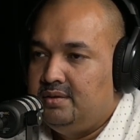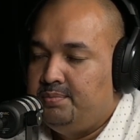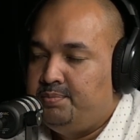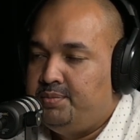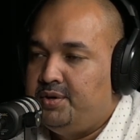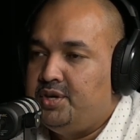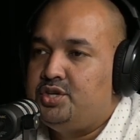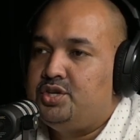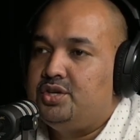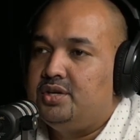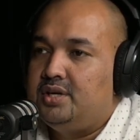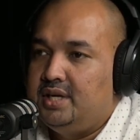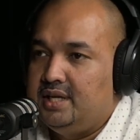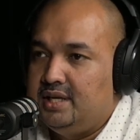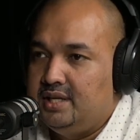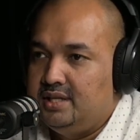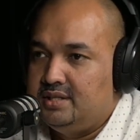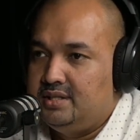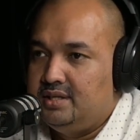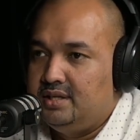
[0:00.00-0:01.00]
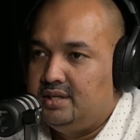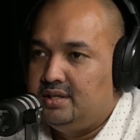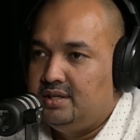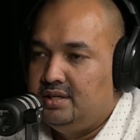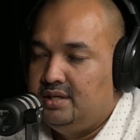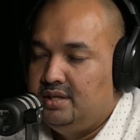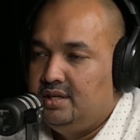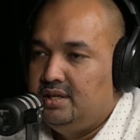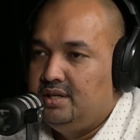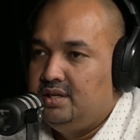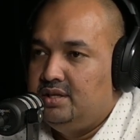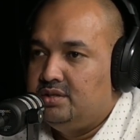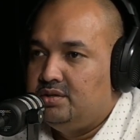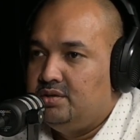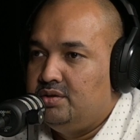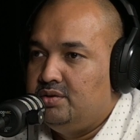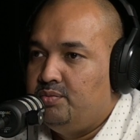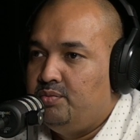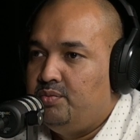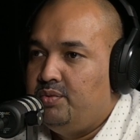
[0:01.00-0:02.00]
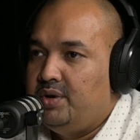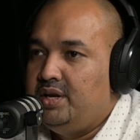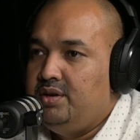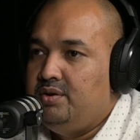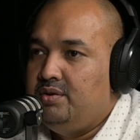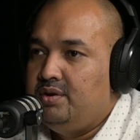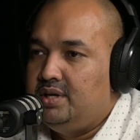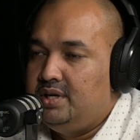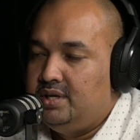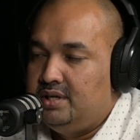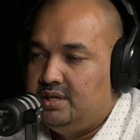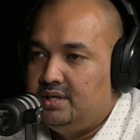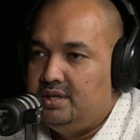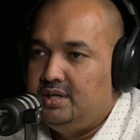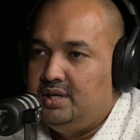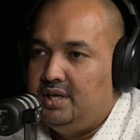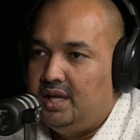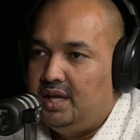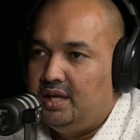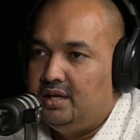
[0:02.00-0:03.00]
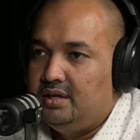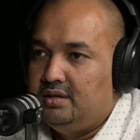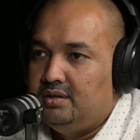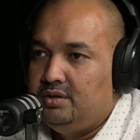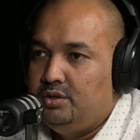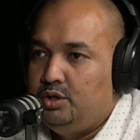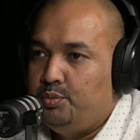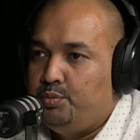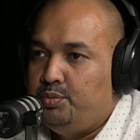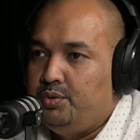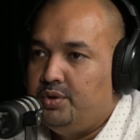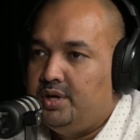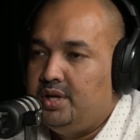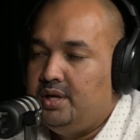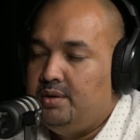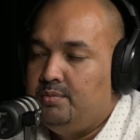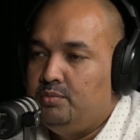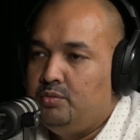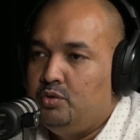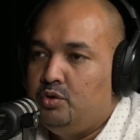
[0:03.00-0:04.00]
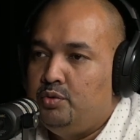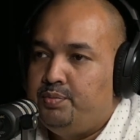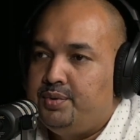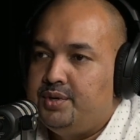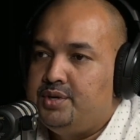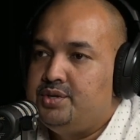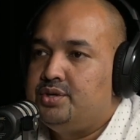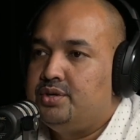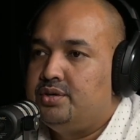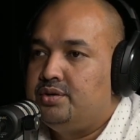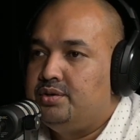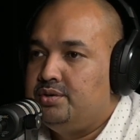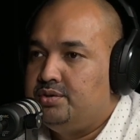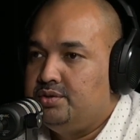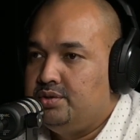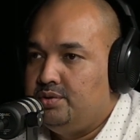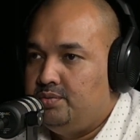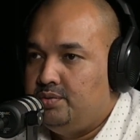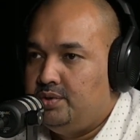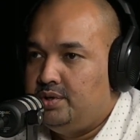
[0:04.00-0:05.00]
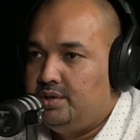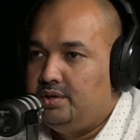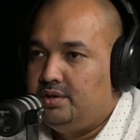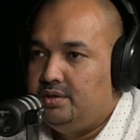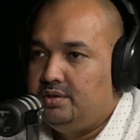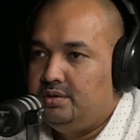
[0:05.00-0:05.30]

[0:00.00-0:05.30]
pressure against it. So when you are turning, you're putting more pressure onto the wall.